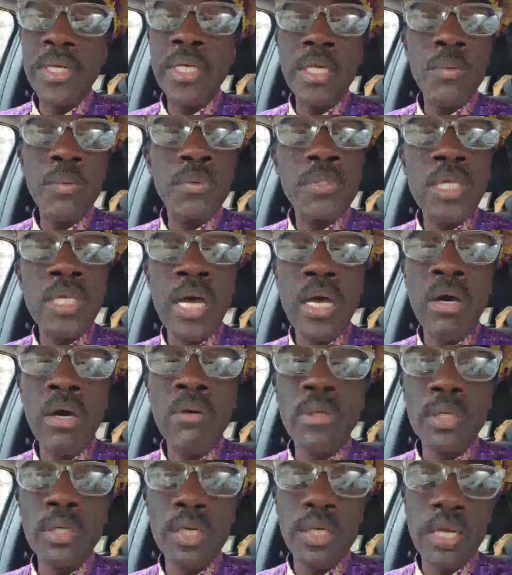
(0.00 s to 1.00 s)
and it was not
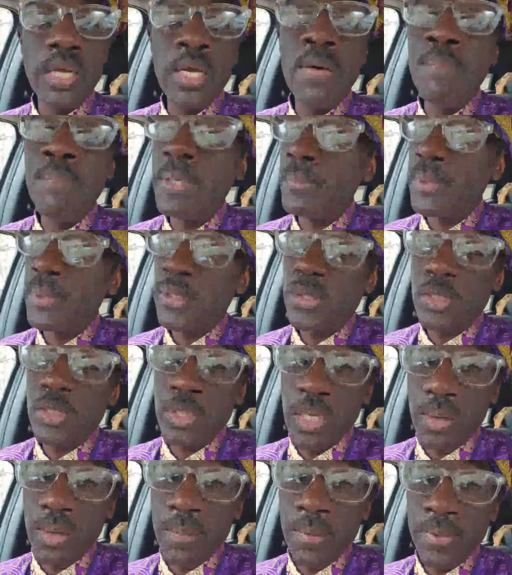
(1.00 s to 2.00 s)
only going to help me, but it's going
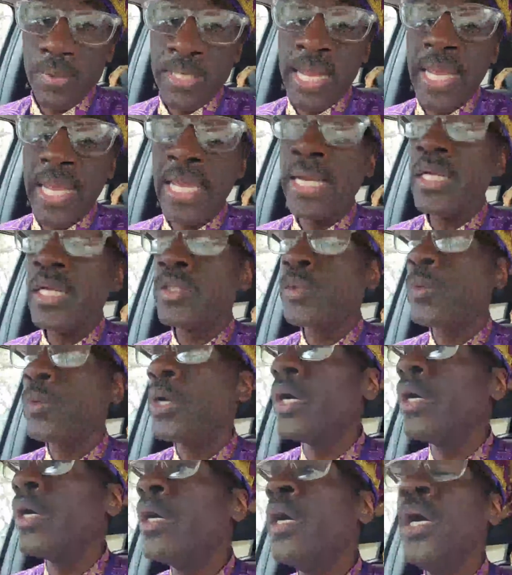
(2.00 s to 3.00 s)
to help her dad as
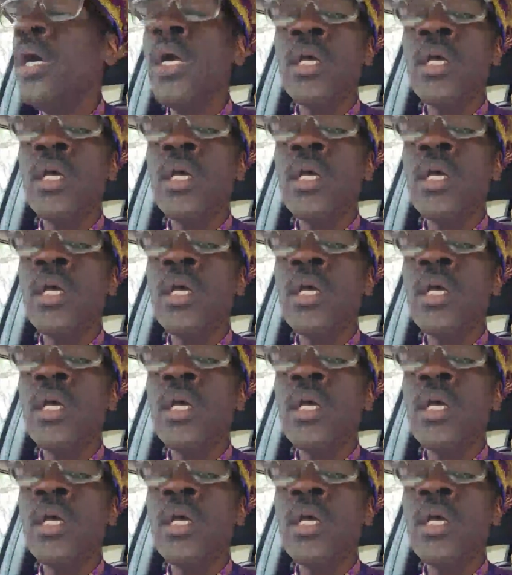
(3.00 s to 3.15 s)
well.